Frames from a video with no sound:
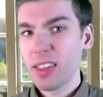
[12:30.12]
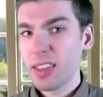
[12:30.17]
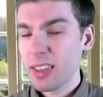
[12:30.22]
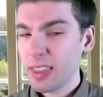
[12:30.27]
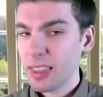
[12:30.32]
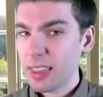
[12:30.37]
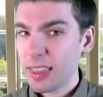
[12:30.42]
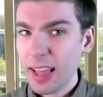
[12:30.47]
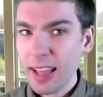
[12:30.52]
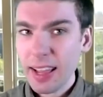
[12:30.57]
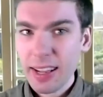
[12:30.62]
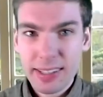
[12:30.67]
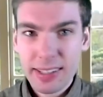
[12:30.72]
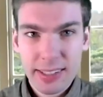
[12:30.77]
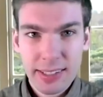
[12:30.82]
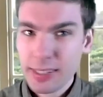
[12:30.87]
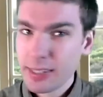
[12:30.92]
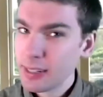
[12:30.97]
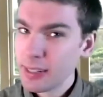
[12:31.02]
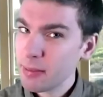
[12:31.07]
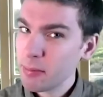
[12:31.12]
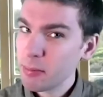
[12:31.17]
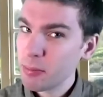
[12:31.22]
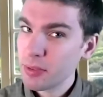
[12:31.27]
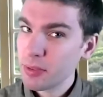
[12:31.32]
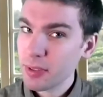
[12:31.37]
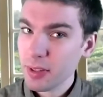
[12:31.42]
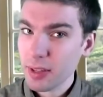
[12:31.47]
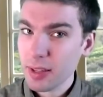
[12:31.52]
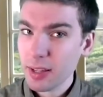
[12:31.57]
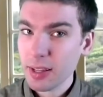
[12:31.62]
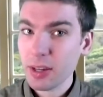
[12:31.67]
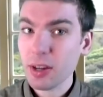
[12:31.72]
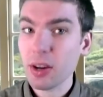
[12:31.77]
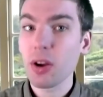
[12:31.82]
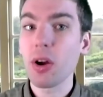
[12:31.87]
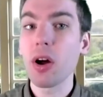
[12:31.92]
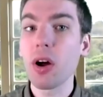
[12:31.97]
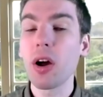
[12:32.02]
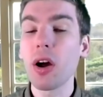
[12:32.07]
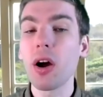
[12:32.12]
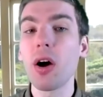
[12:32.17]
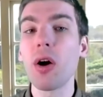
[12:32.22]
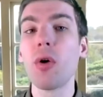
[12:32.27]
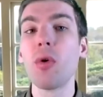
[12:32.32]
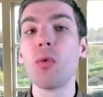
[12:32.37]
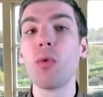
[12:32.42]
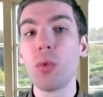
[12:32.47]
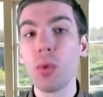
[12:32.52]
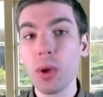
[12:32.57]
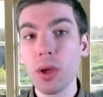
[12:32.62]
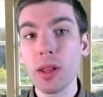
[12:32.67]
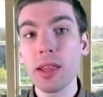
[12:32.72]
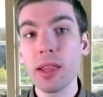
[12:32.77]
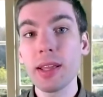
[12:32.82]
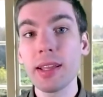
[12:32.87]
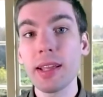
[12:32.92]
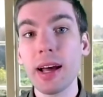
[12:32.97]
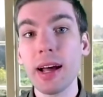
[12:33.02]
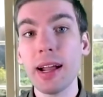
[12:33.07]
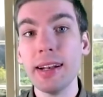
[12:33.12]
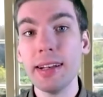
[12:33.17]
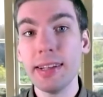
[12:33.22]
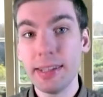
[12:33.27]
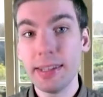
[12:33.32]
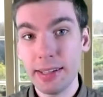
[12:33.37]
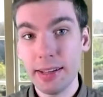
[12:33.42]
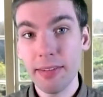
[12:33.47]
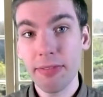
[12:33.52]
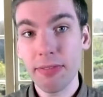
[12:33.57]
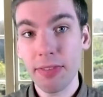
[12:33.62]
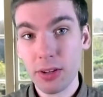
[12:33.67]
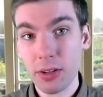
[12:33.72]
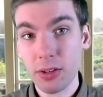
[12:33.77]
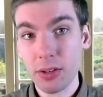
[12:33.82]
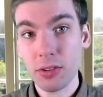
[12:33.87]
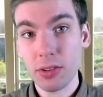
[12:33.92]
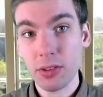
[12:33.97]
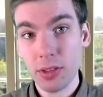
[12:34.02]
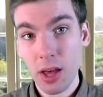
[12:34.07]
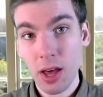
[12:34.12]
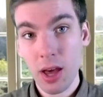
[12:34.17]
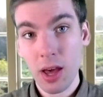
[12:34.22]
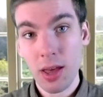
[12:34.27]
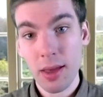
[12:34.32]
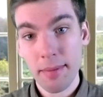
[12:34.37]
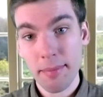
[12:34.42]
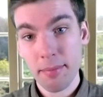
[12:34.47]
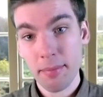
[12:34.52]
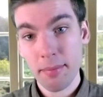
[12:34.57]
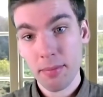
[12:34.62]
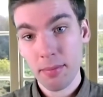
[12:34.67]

That seems like a really difficult time.